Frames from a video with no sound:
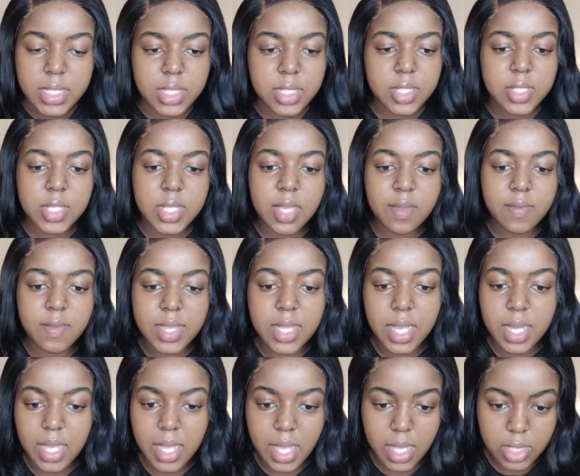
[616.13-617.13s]
just to give it
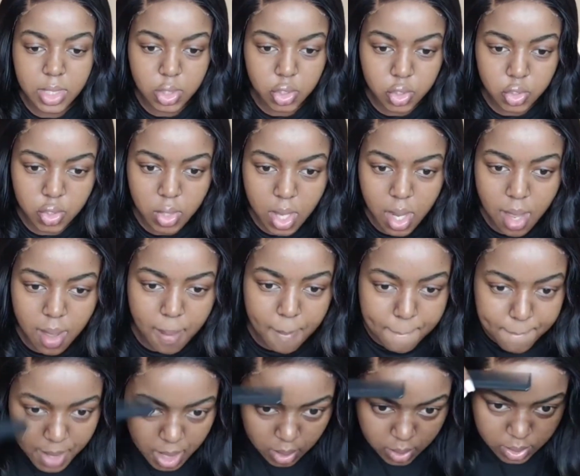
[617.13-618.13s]
that extra
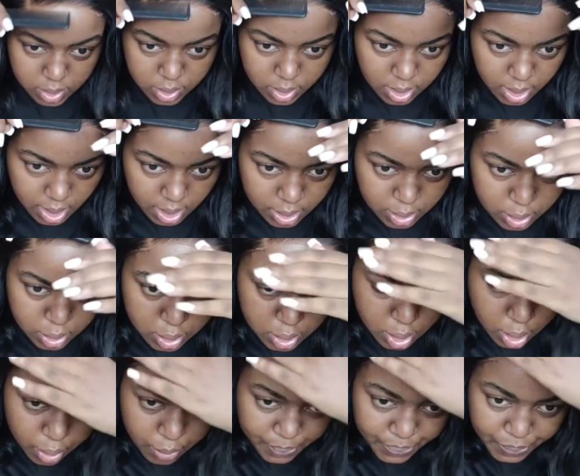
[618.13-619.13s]
bounce. Okay,
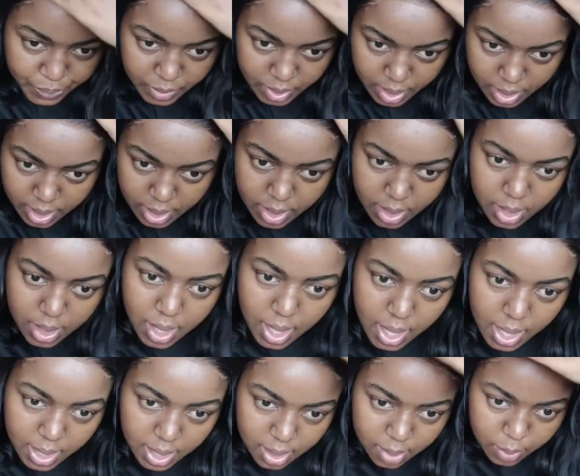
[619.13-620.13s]
so
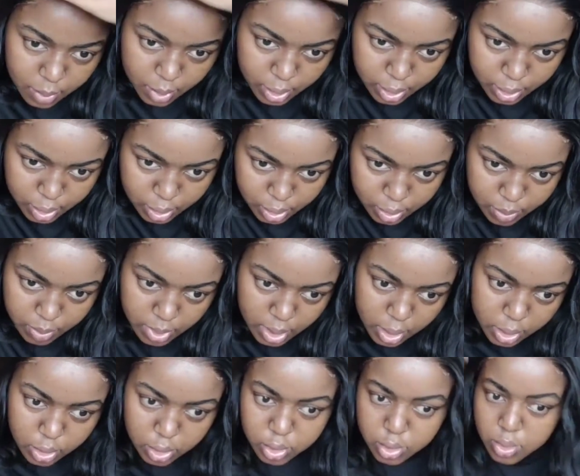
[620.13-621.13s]
I am going to
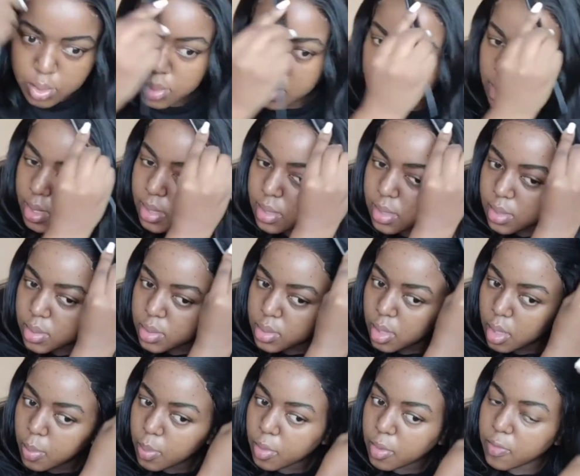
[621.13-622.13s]
make sure that the
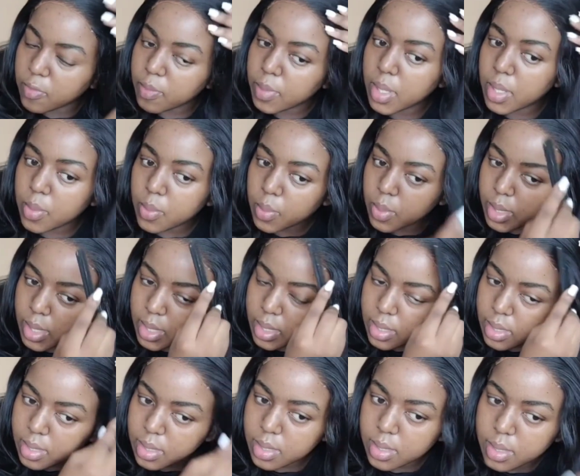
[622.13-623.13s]
top of my wig
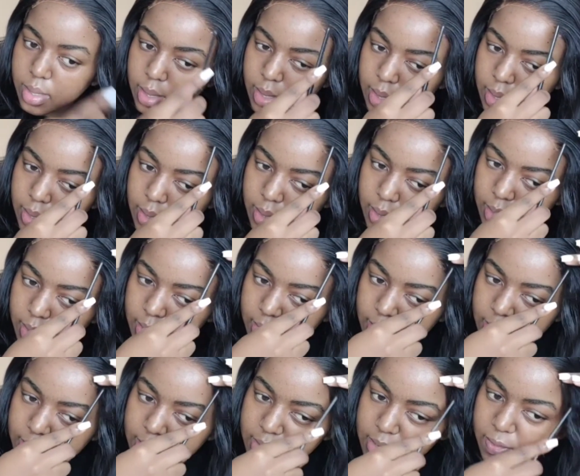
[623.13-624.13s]

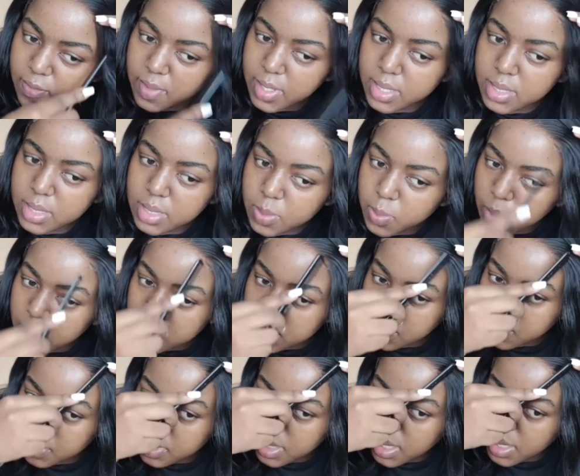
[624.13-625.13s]
is as flat as
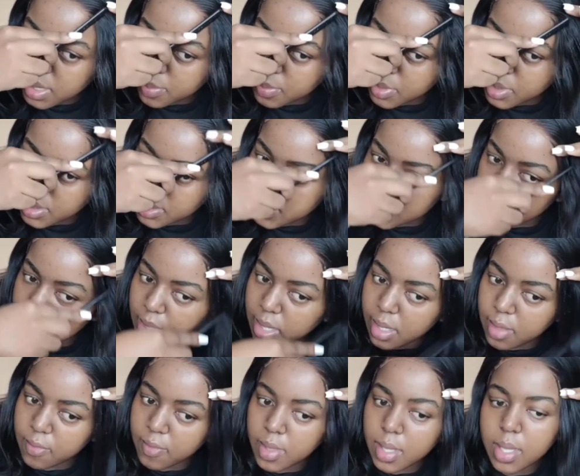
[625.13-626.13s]
possible. I am going to
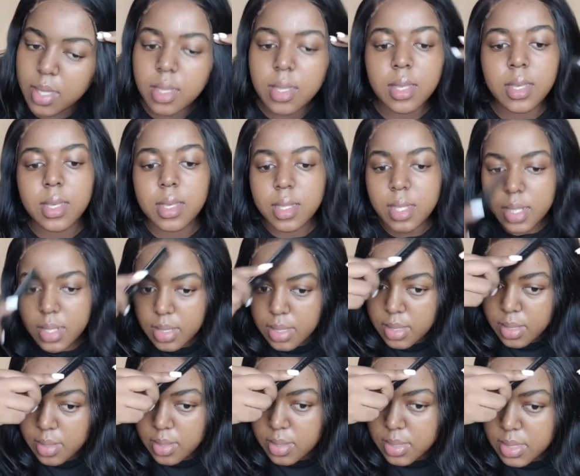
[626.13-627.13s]
cover that
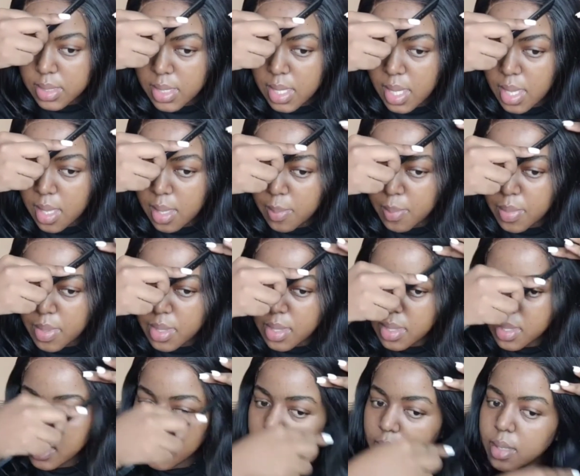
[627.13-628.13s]
little tab
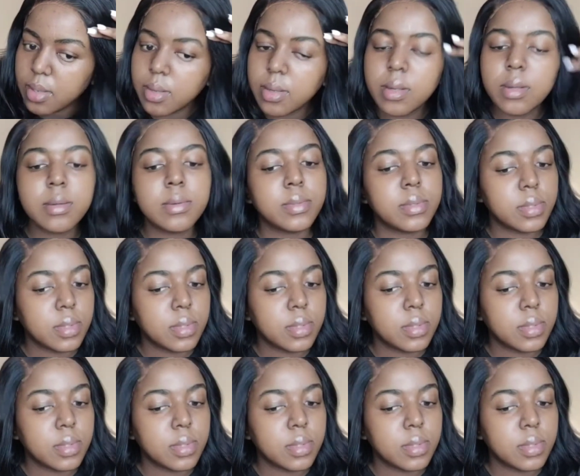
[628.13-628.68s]
there,